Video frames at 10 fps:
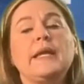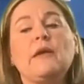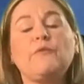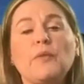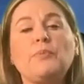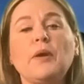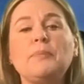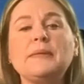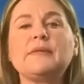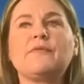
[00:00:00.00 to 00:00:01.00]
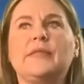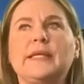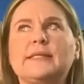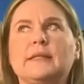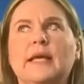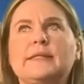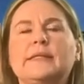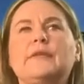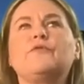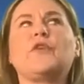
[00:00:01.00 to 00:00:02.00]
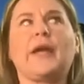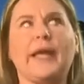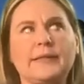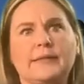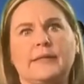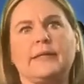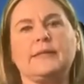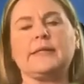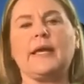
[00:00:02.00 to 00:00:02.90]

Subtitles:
Now, for the purpose of this lesson, for instance,